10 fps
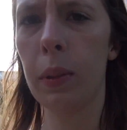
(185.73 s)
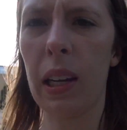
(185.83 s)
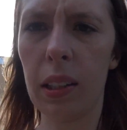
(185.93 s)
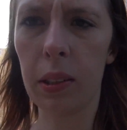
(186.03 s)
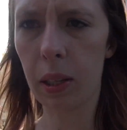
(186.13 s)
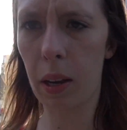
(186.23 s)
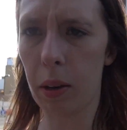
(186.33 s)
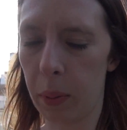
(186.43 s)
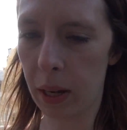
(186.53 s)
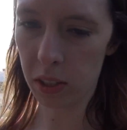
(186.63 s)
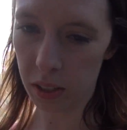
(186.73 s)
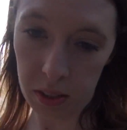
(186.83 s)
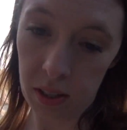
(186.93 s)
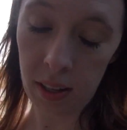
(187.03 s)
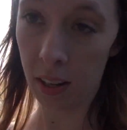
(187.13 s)
a little carried away
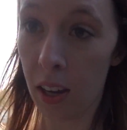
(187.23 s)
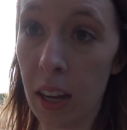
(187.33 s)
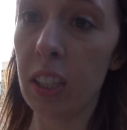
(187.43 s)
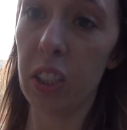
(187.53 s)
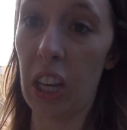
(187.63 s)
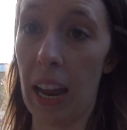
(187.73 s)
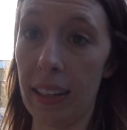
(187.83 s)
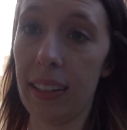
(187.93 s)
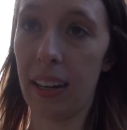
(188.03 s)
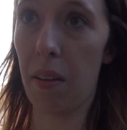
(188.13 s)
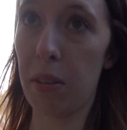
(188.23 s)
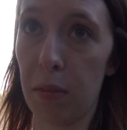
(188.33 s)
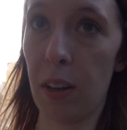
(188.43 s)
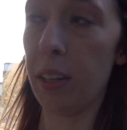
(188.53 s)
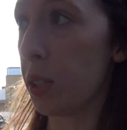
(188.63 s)
just chatting and having
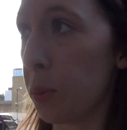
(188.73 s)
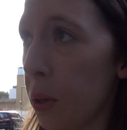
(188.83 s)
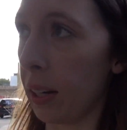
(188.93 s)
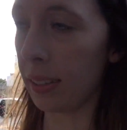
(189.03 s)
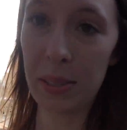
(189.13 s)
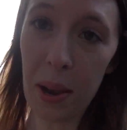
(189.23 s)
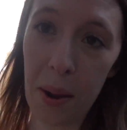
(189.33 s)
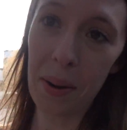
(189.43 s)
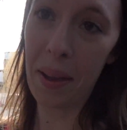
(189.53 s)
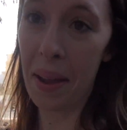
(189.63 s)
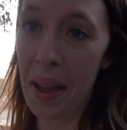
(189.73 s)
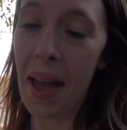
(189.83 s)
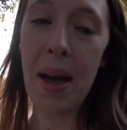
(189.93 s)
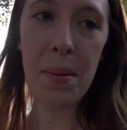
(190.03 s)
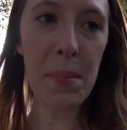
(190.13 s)
fun and exploring. So,
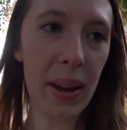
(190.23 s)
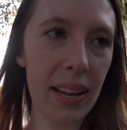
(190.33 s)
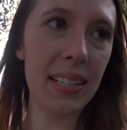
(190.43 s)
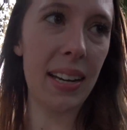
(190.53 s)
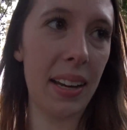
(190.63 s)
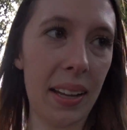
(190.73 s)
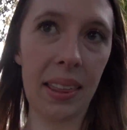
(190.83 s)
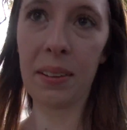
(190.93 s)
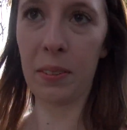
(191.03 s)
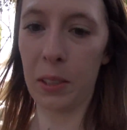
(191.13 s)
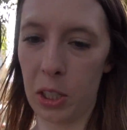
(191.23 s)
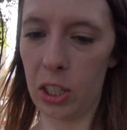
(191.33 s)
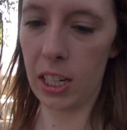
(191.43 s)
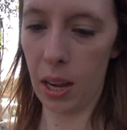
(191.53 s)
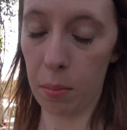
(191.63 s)
but thankfully
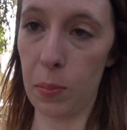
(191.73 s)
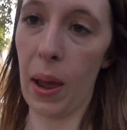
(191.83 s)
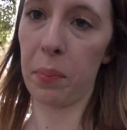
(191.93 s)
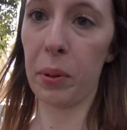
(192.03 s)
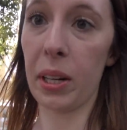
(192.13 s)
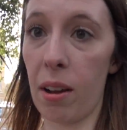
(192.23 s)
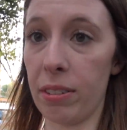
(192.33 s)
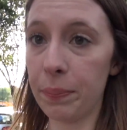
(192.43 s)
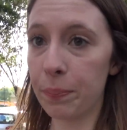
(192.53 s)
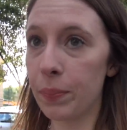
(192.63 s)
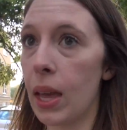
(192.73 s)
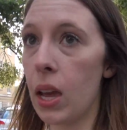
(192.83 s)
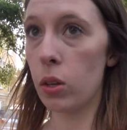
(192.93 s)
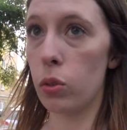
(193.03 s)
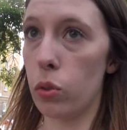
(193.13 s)
she comes back pretty often,
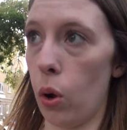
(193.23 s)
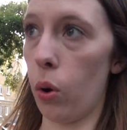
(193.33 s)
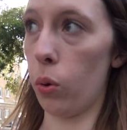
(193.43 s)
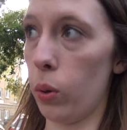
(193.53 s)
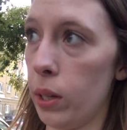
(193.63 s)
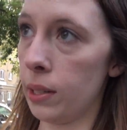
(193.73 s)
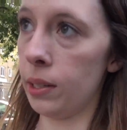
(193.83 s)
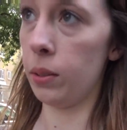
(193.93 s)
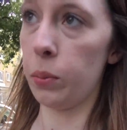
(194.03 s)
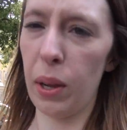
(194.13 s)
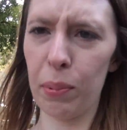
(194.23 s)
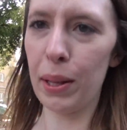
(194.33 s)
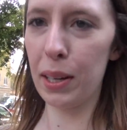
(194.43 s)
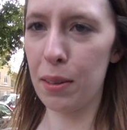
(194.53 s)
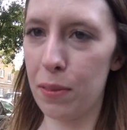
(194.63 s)
so we have
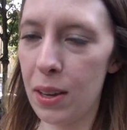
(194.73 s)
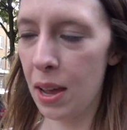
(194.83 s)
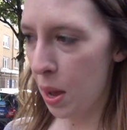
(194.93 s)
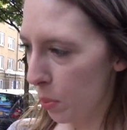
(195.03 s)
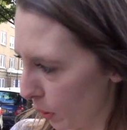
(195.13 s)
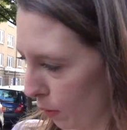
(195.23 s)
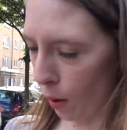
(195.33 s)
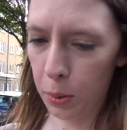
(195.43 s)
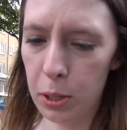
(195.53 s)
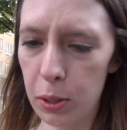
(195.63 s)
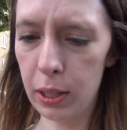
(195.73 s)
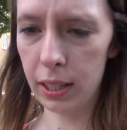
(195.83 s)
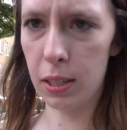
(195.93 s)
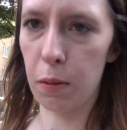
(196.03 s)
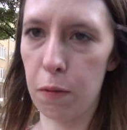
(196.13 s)
plenty of
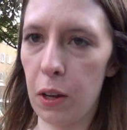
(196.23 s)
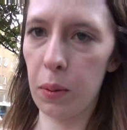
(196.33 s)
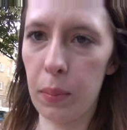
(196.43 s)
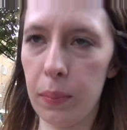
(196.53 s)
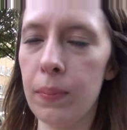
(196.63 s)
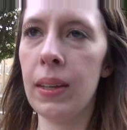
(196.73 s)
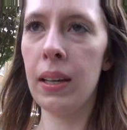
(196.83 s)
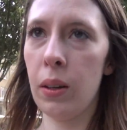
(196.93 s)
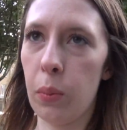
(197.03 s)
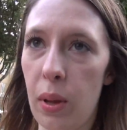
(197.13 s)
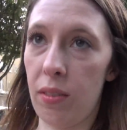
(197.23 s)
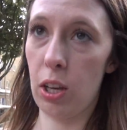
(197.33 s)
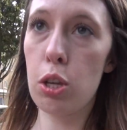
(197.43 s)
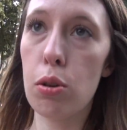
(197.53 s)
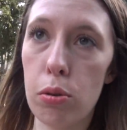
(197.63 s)
opportunity to film. We have a
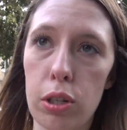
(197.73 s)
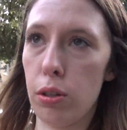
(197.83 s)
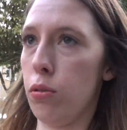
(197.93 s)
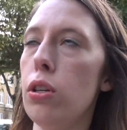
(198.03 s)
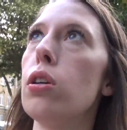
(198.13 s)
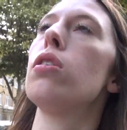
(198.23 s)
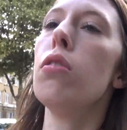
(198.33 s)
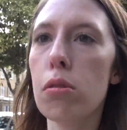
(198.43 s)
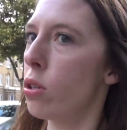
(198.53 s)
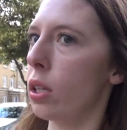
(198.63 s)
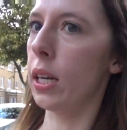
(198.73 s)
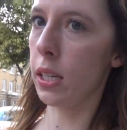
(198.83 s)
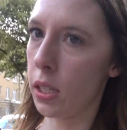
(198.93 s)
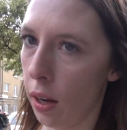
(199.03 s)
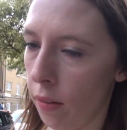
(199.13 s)
huge
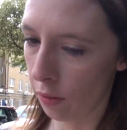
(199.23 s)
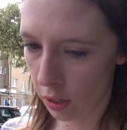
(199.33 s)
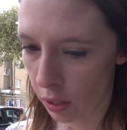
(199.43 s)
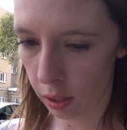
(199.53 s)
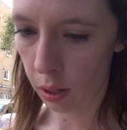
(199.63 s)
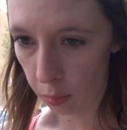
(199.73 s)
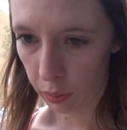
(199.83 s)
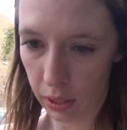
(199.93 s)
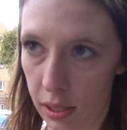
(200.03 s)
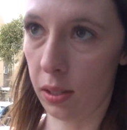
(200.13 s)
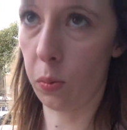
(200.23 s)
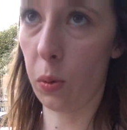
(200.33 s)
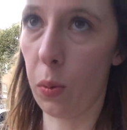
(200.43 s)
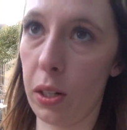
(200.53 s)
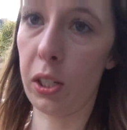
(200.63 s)
list of places we
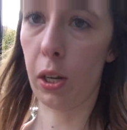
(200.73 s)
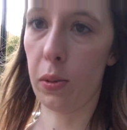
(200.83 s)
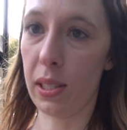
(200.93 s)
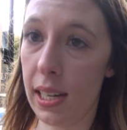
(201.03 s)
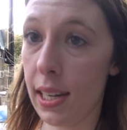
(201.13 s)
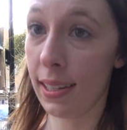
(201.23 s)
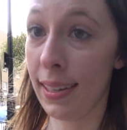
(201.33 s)
want to go see